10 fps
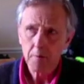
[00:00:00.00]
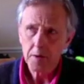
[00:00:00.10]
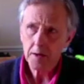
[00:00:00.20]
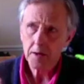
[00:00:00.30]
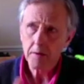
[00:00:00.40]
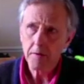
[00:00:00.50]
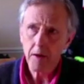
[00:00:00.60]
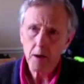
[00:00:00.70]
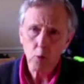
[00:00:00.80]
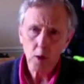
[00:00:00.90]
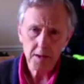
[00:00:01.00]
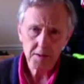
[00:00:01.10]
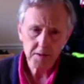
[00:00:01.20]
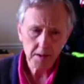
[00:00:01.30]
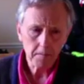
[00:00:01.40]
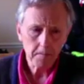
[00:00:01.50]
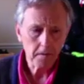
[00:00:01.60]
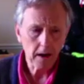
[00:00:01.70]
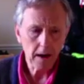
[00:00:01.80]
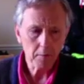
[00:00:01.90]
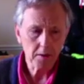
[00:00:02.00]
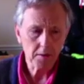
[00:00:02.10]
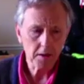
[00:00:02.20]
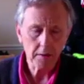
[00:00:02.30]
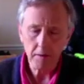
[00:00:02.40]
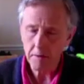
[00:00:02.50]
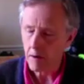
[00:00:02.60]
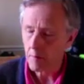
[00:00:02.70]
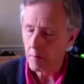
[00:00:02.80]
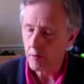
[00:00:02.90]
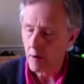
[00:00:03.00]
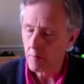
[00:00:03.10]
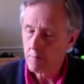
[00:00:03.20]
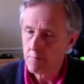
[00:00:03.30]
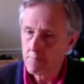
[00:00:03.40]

particularly the very weird stuff that happens in the therapy room.